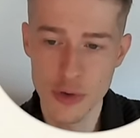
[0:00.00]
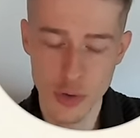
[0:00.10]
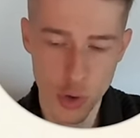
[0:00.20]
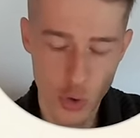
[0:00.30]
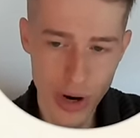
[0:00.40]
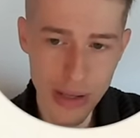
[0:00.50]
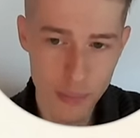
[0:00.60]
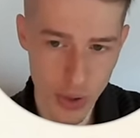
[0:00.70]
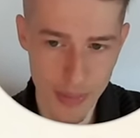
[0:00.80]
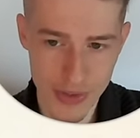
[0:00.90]
So the
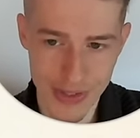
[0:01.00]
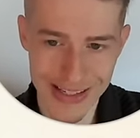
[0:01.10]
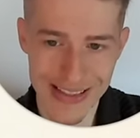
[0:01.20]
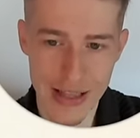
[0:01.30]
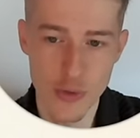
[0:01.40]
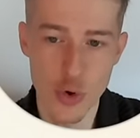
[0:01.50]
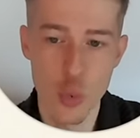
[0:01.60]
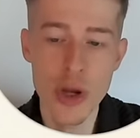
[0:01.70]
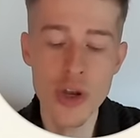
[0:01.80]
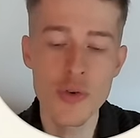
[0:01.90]
correct premise is that the
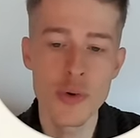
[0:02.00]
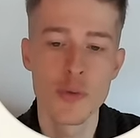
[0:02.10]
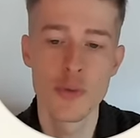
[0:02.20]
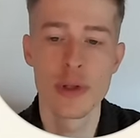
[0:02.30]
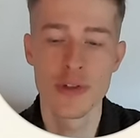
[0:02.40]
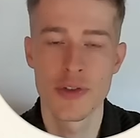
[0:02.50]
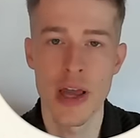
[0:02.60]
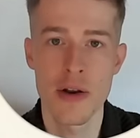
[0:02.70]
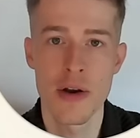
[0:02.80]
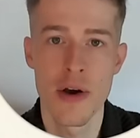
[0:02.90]
wish fulfilled
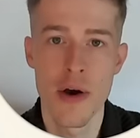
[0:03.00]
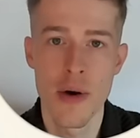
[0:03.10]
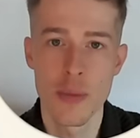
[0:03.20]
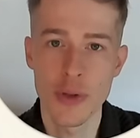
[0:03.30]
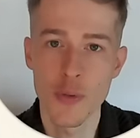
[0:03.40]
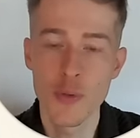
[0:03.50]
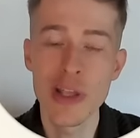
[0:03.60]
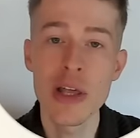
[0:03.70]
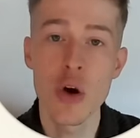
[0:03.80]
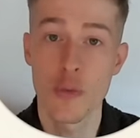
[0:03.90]
state, right? The
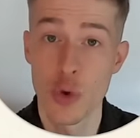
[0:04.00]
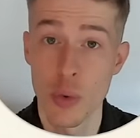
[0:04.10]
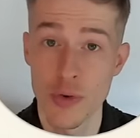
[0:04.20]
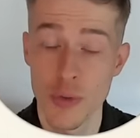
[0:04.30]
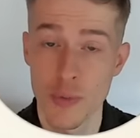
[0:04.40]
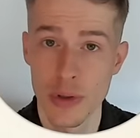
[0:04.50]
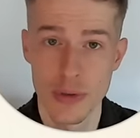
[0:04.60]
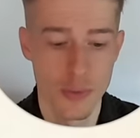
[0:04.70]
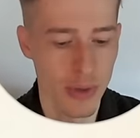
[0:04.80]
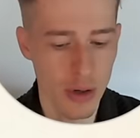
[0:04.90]
feeling of the wish
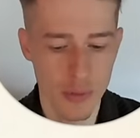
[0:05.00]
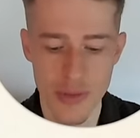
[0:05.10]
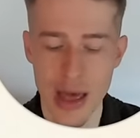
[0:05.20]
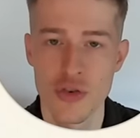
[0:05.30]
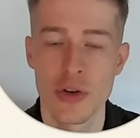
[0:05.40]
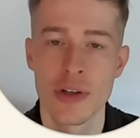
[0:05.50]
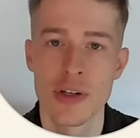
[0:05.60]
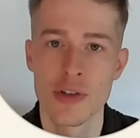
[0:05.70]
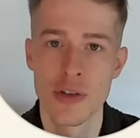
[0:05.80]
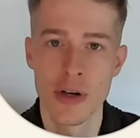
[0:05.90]
fulfilled, the feeling of
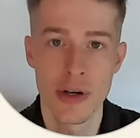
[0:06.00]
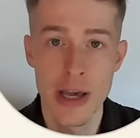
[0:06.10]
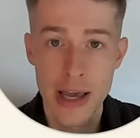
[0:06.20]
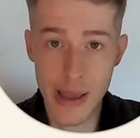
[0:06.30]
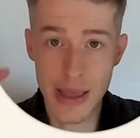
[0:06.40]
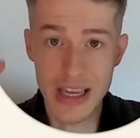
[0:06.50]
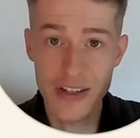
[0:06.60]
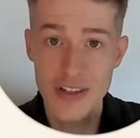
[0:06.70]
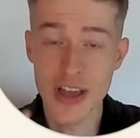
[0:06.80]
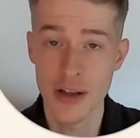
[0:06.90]
naturalness, the it
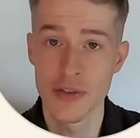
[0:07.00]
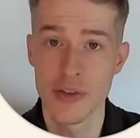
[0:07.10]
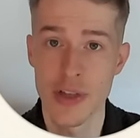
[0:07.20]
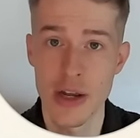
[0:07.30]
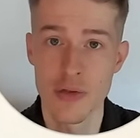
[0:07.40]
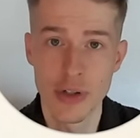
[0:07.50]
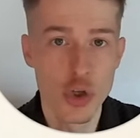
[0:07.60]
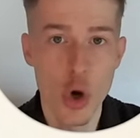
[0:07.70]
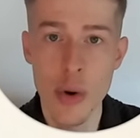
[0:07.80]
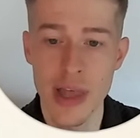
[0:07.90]
is done state, right? The
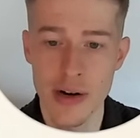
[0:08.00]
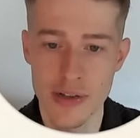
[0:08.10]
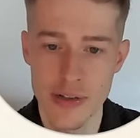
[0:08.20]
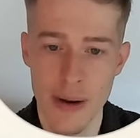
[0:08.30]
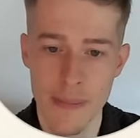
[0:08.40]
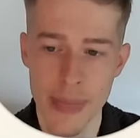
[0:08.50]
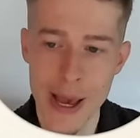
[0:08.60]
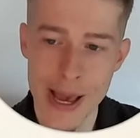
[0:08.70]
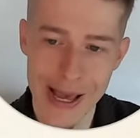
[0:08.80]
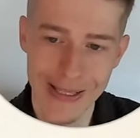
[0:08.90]
knowing that it is done,
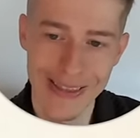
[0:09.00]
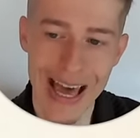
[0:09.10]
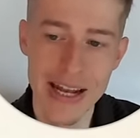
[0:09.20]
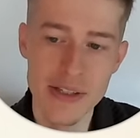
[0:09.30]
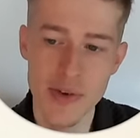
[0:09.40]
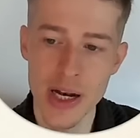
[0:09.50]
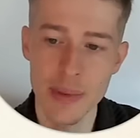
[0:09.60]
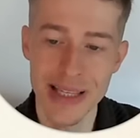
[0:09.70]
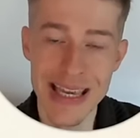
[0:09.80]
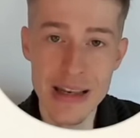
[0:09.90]
that is
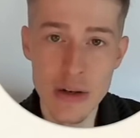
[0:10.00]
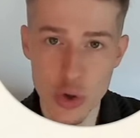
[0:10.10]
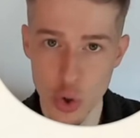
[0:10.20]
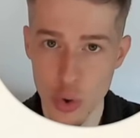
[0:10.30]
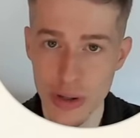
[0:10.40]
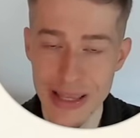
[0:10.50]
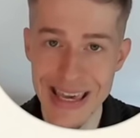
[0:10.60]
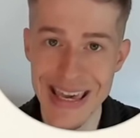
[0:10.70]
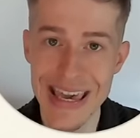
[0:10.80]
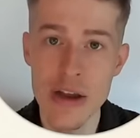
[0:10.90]
available internally
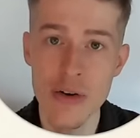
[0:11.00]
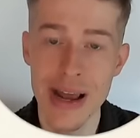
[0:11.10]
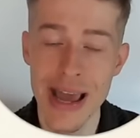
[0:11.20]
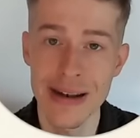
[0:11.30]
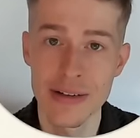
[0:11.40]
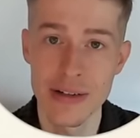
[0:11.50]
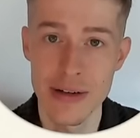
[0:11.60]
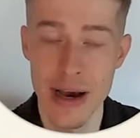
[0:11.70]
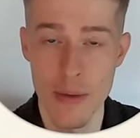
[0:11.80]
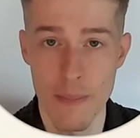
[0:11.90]
here and
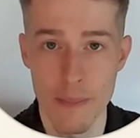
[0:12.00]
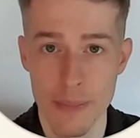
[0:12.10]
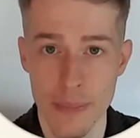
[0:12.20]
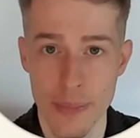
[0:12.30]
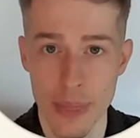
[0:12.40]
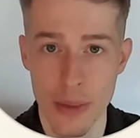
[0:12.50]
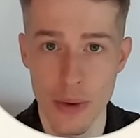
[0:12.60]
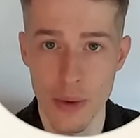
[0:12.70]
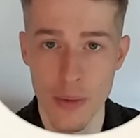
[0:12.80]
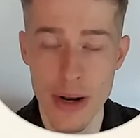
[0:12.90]
now.
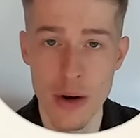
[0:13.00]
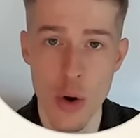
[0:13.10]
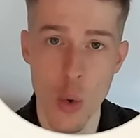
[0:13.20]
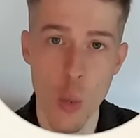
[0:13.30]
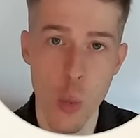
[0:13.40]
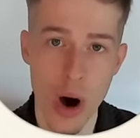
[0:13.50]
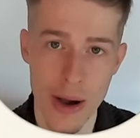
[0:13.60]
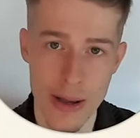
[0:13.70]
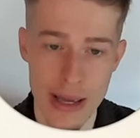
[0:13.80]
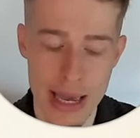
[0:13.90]
All right?
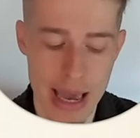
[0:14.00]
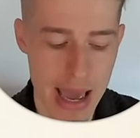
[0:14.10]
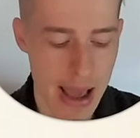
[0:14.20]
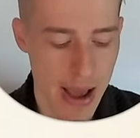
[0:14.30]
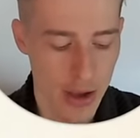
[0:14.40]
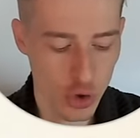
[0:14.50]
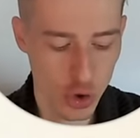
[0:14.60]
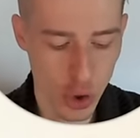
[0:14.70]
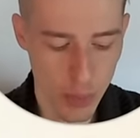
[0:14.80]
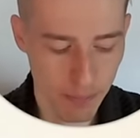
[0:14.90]
Why?
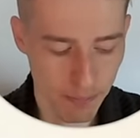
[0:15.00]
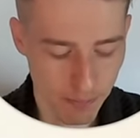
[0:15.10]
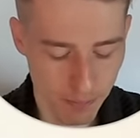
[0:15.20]
So